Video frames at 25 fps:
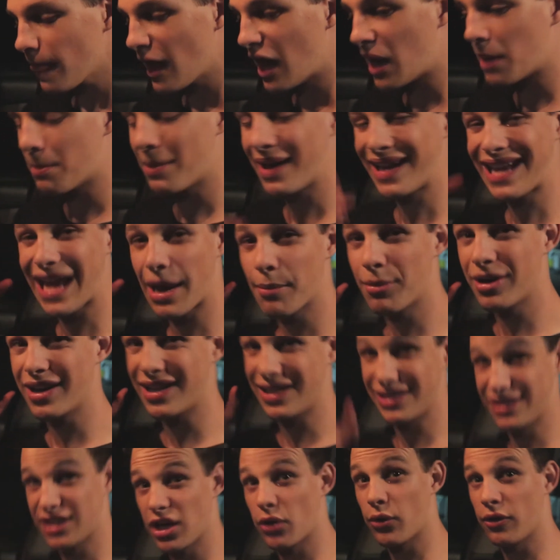My camera
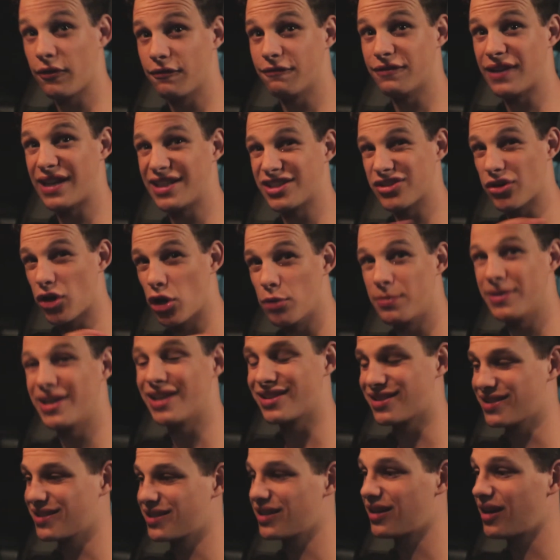is going flat, so I hope it
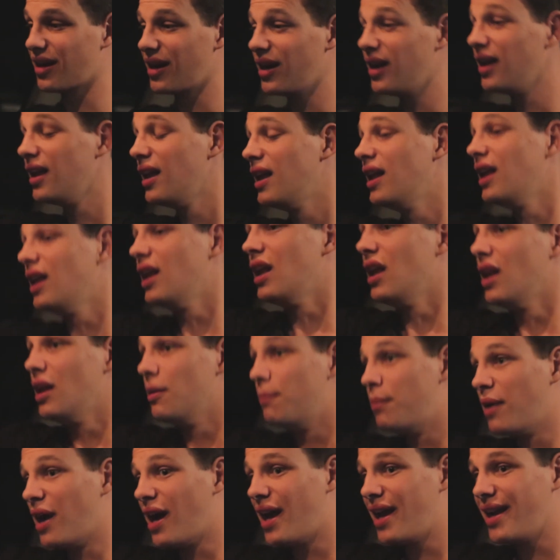doesn't die.
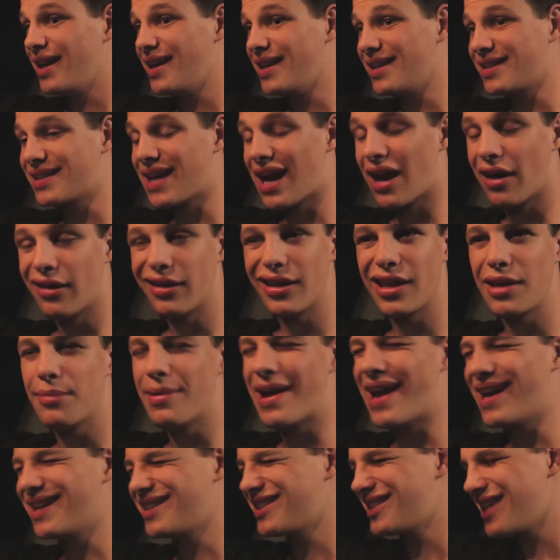But it is currently
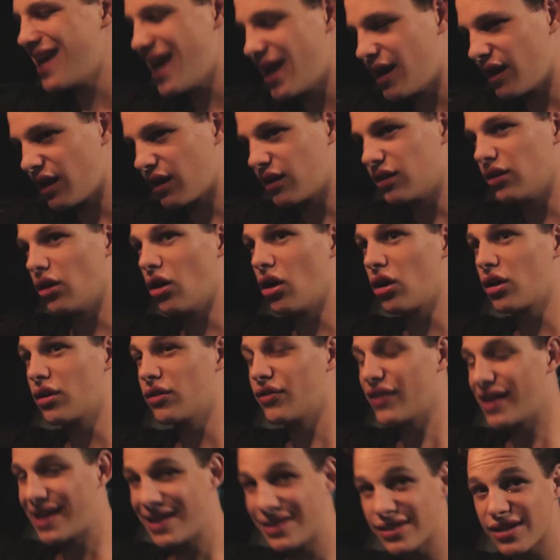about 10
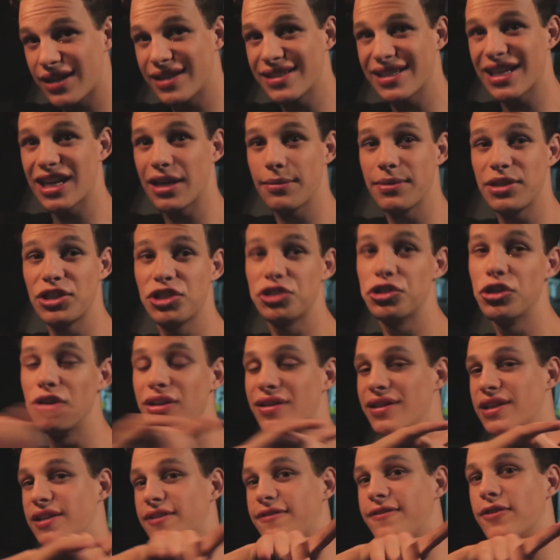o'clock. These guys are gonna be
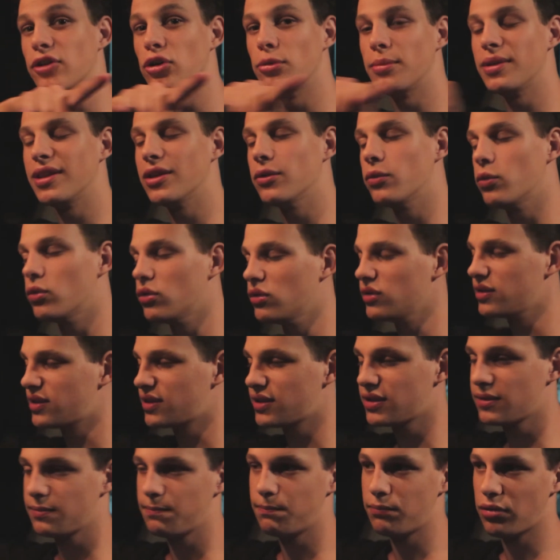shooting this film in the
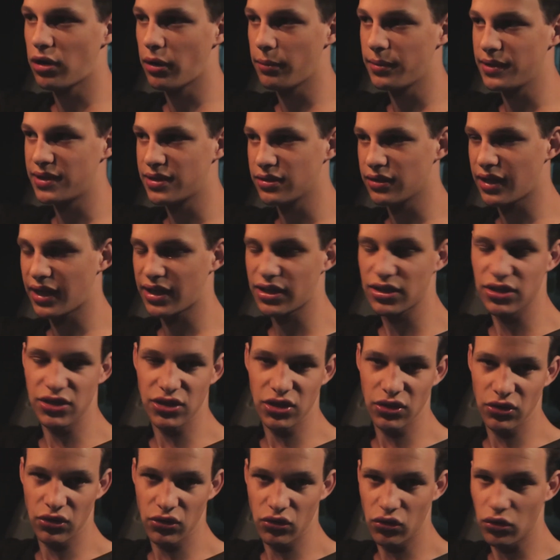woods probably till like
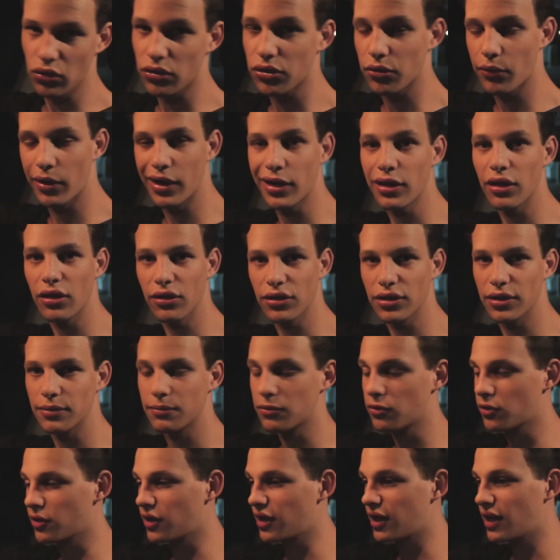2-3 o'clock in
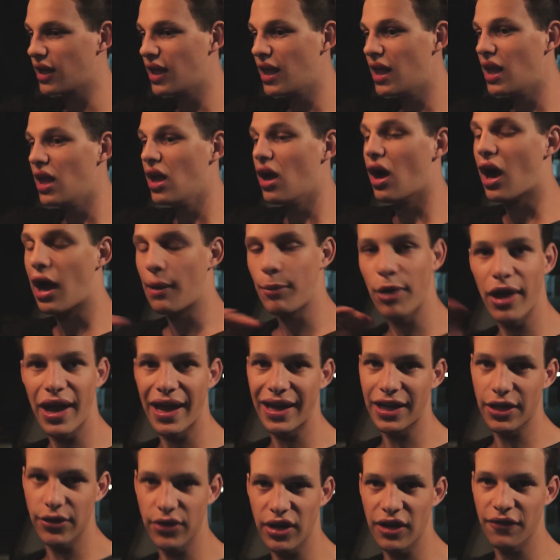the morning. I'm not
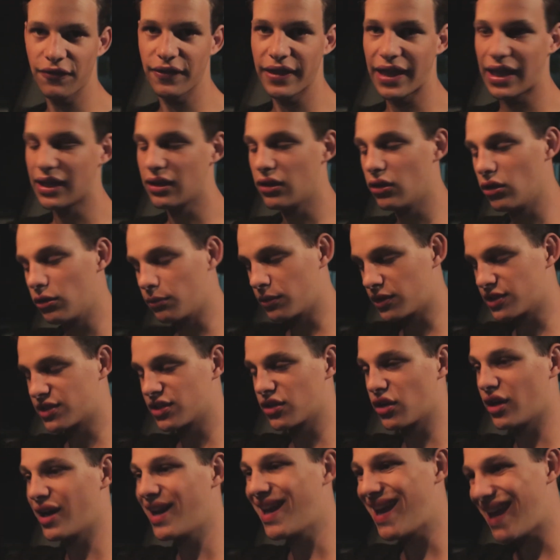hanging around for that long
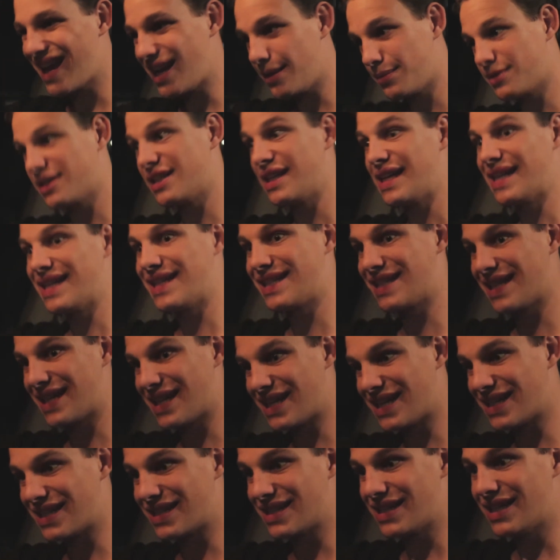because I got heaps to get
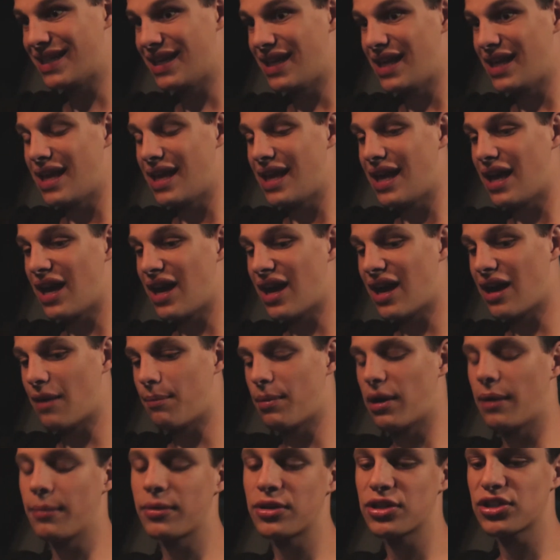done.
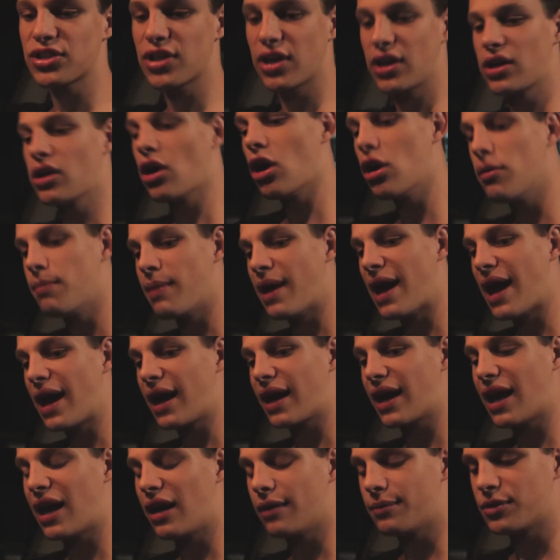But I'm just gonna go
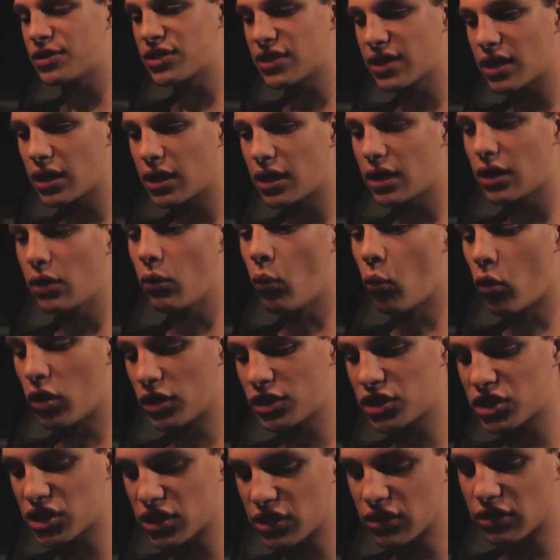back and I'm just gonna
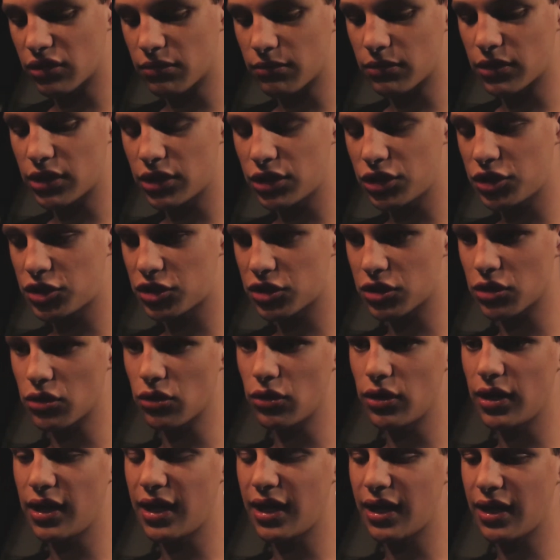watch them
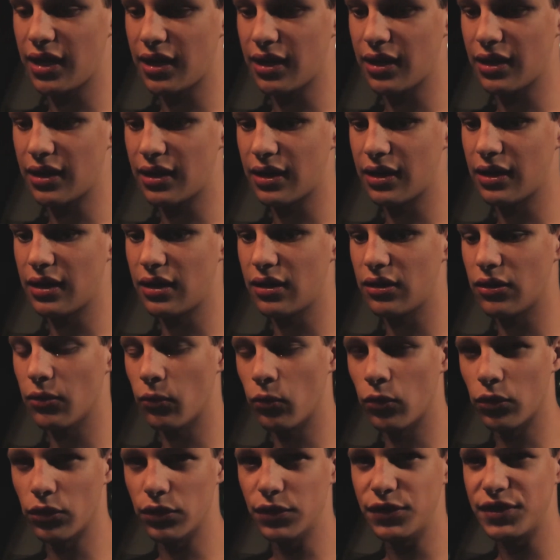shoot in the
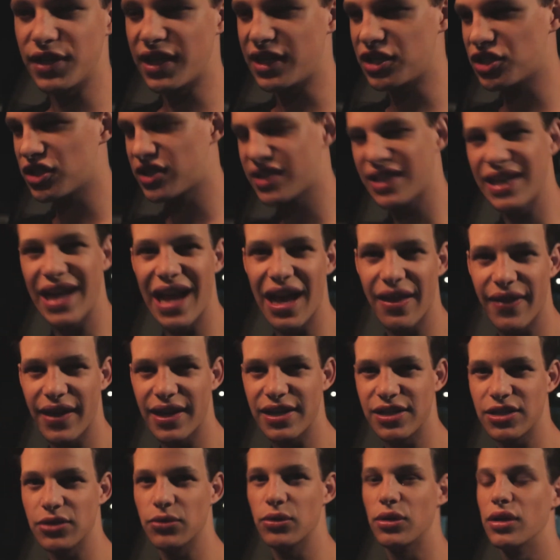woods and just see how
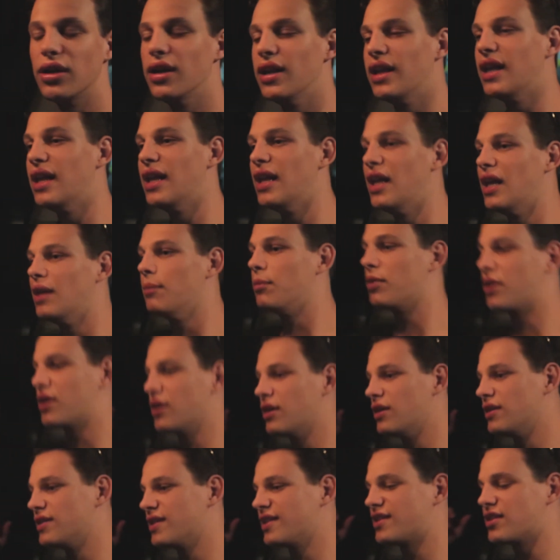they do it,
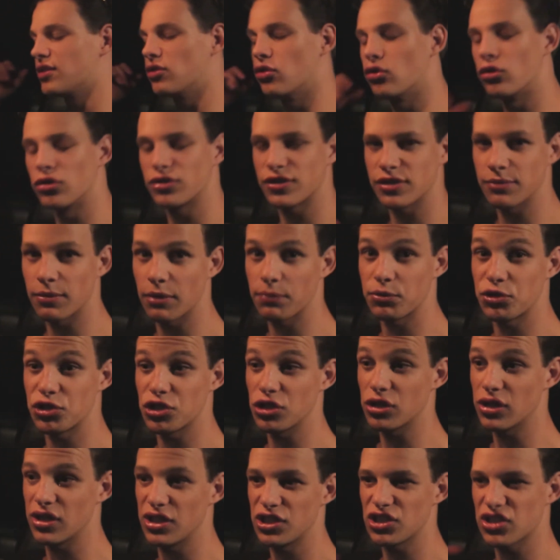because it's an awesome
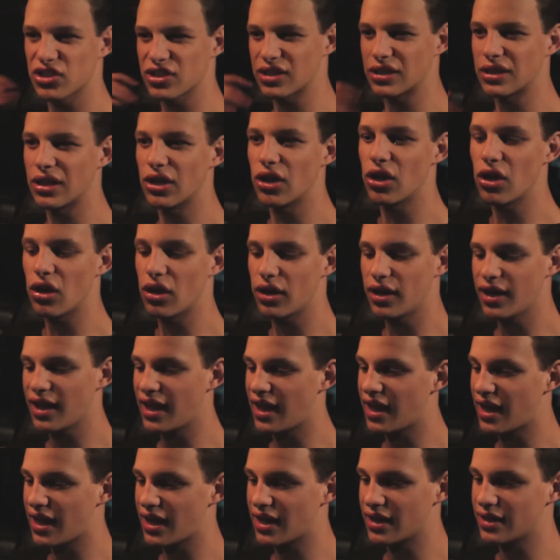opportunity just to learn.
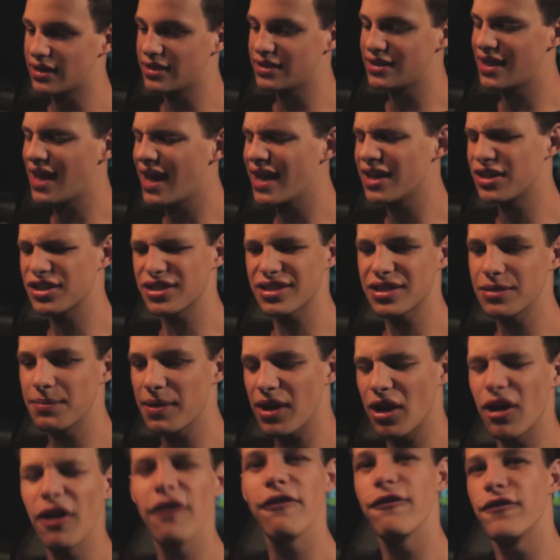And yeah, just to
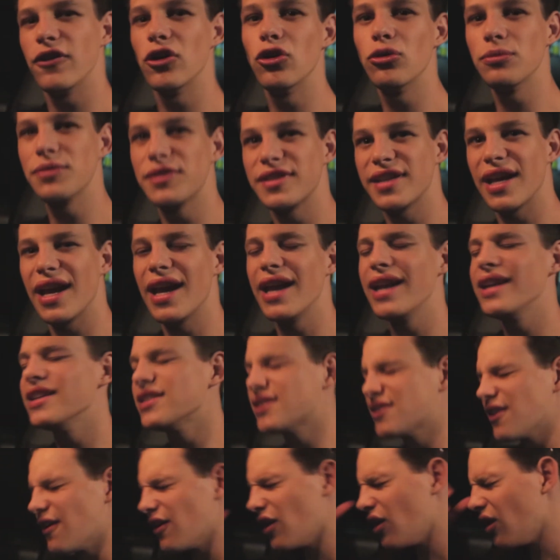be on a film set
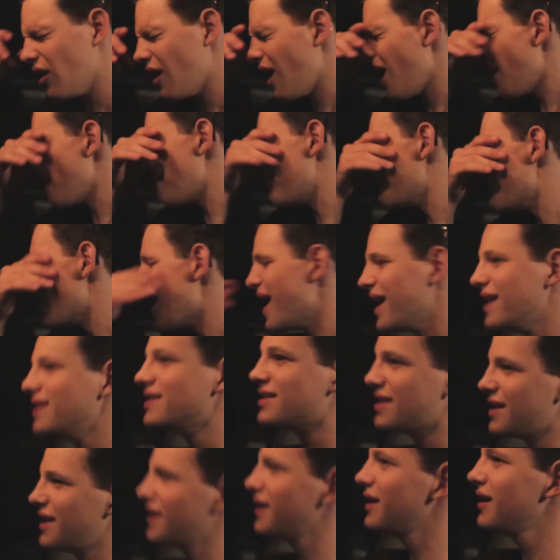is
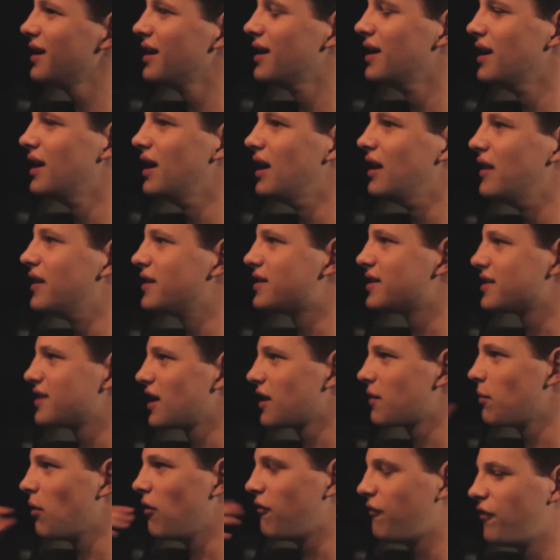amazing. This is
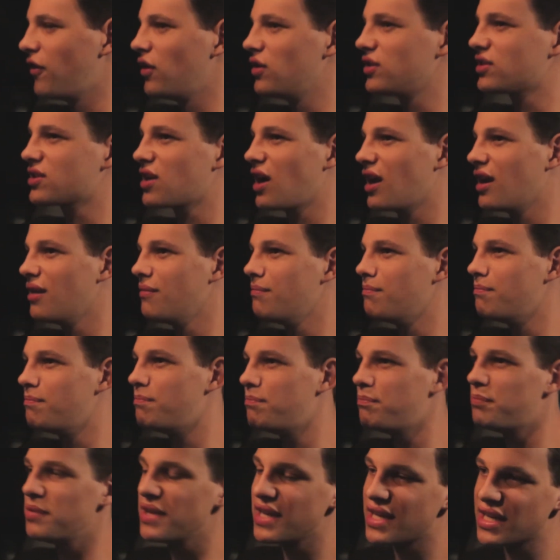like my first kind of
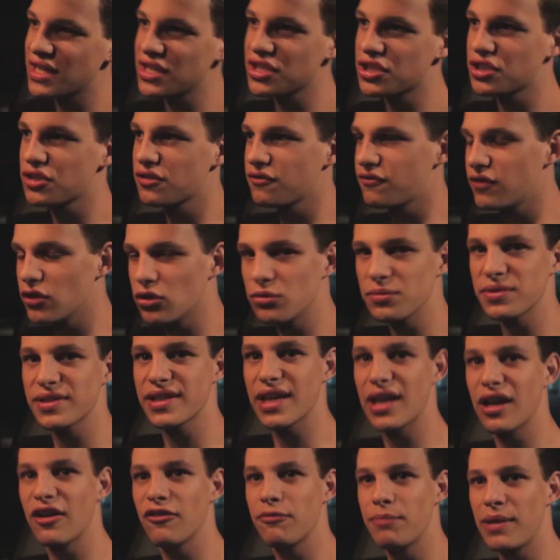biggish film
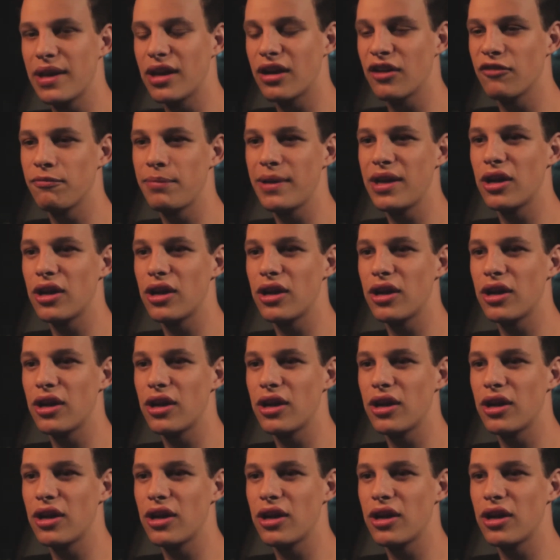set I've been on.